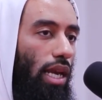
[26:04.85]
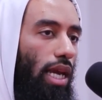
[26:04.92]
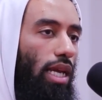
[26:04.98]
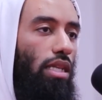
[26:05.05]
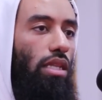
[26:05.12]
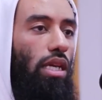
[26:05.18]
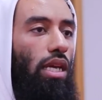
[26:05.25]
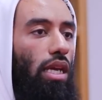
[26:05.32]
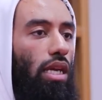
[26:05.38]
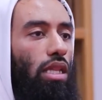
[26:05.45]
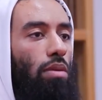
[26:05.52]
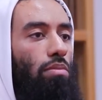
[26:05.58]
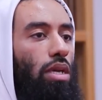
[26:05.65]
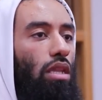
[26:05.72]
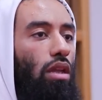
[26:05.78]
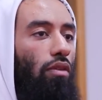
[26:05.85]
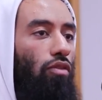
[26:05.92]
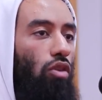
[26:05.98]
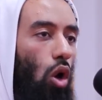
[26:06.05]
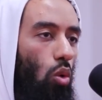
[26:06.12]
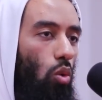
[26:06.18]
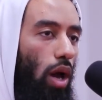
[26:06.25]
lady in the middle of
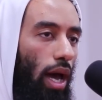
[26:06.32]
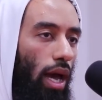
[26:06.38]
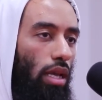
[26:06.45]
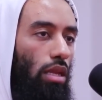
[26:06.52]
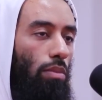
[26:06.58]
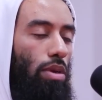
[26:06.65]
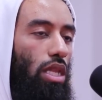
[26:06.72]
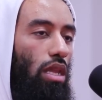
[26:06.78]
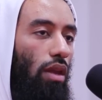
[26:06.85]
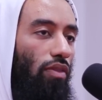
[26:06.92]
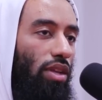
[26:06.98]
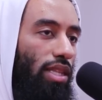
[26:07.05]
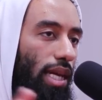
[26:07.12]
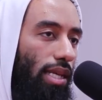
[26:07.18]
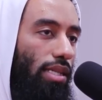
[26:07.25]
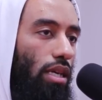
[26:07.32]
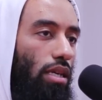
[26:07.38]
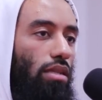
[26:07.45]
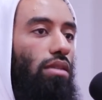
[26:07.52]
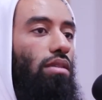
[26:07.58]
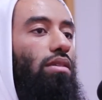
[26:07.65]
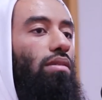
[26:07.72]
nowhere, in the middle of a
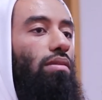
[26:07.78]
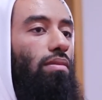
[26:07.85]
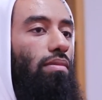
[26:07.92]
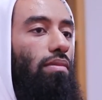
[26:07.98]
desert